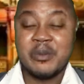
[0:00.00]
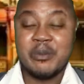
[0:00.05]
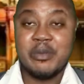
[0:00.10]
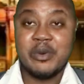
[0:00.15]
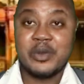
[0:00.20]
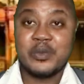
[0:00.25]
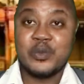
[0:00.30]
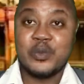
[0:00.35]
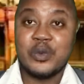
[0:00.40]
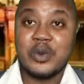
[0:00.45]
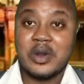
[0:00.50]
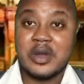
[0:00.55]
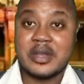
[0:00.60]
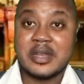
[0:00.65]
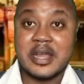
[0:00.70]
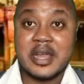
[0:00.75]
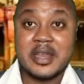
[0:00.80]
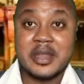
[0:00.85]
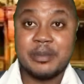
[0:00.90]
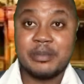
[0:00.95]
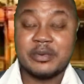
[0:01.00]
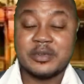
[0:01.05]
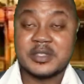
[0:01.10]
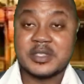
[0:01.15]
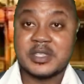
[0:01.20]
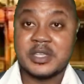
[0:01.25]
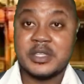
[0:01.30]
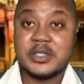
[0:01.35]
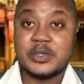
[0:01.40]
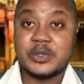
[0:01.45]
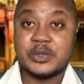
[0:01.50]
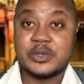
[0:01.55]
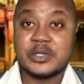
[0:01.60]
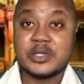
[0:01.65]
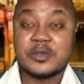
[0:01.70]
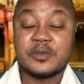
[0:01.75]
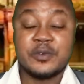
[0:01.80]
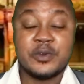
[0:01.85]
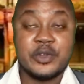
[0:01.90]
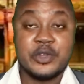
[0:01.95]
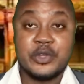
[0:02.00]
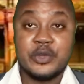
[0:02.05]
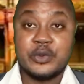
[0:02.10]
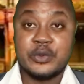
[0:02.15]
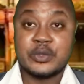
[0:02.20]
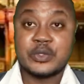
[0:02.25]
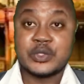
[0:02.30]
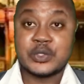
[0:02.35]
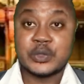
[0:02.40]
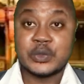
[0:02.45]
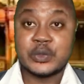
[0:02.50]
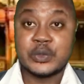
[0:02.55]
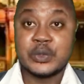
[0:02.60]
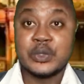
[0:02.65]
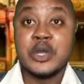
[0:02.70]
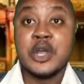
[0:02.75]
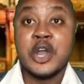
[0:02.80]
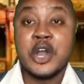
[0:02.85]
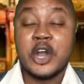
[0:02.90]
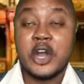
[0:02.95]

But what are the procedures for you to